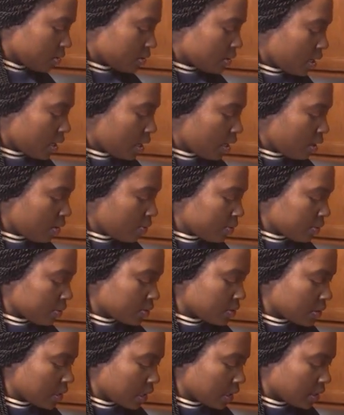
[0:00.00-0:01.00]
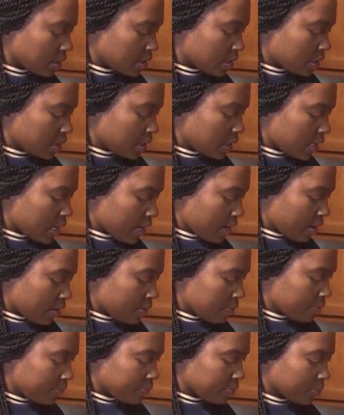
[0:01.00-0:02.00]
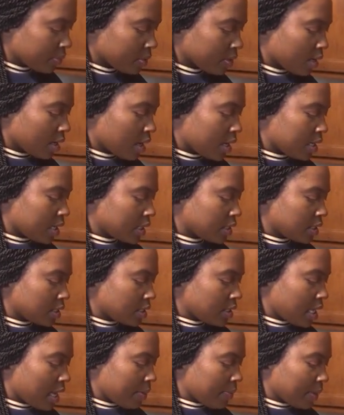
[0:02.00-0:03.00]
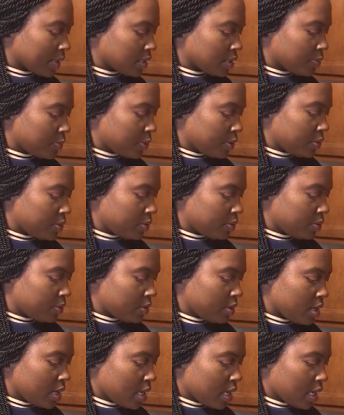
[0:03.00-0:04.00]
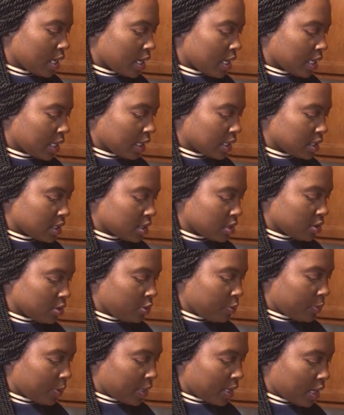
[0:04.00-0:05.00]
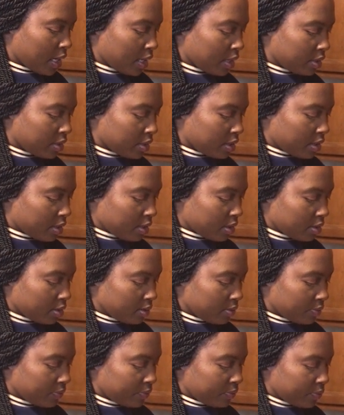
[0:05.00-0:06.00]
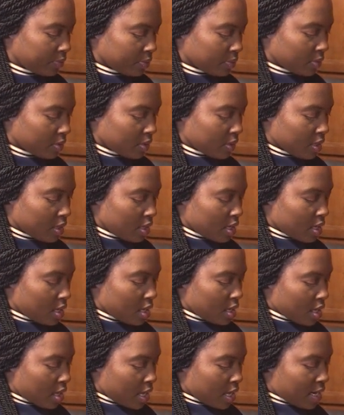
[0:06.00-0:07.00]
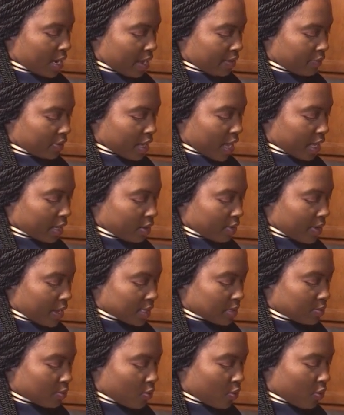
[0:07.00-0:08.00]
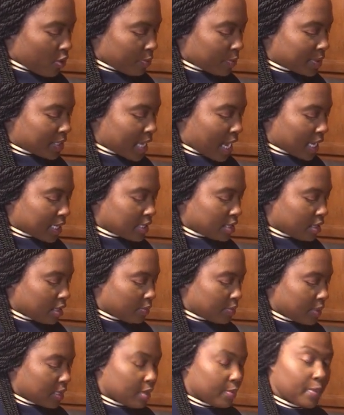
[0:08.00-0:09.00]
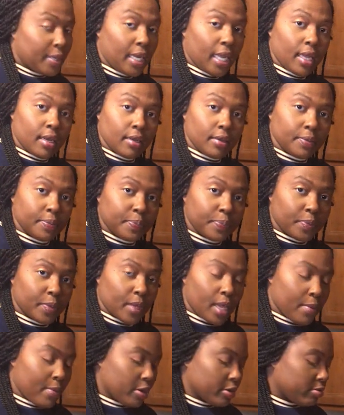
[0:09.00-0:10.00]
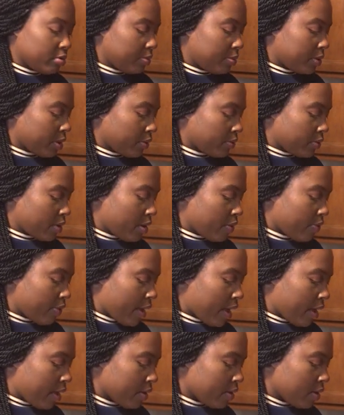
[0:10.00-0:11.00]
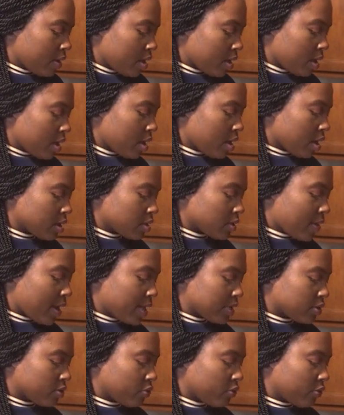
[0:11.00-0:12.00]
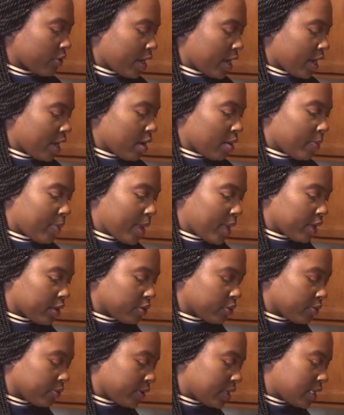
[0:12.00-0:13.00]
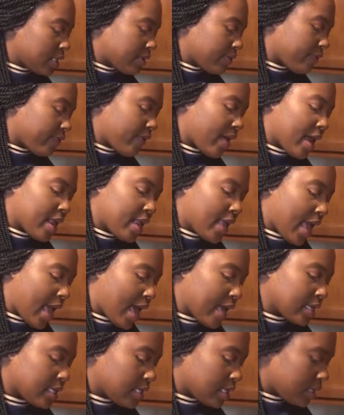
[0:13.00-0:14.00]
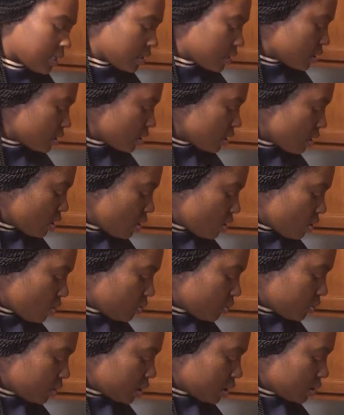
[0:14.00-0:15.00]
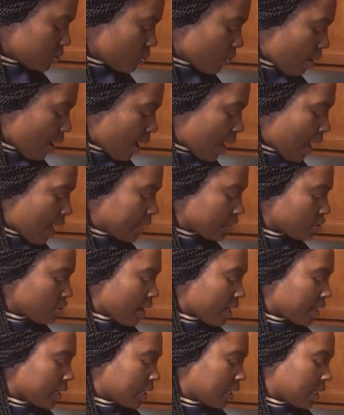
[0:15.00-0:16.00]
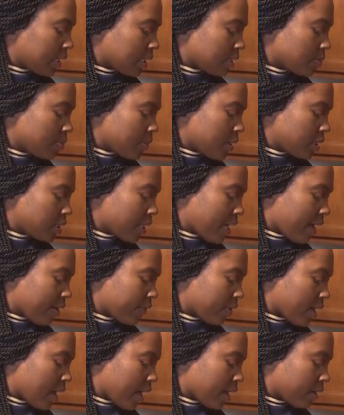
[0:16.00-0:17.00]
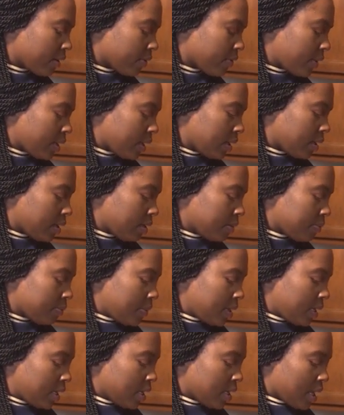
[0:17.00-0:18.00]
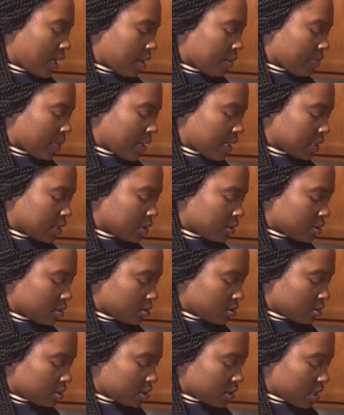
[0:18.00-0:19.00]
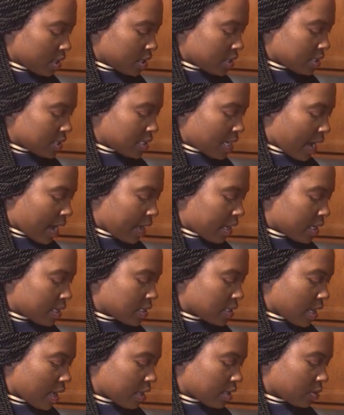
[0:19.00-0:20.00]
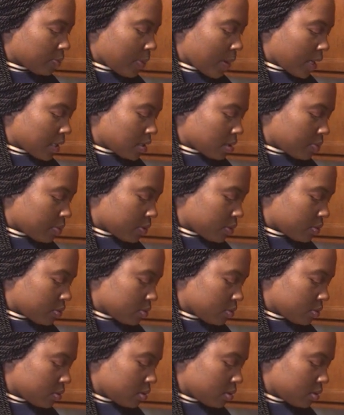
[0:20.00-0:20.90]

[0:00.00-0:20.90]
Okay, we're going to take the seed out, and I just take my spoon and I scoop it under. An avocado has more potassium than a banana, and most people don't know that. It also has great omega-3s and fatty acids, which is why I try to get as much avocado in me and my son's diets as possible.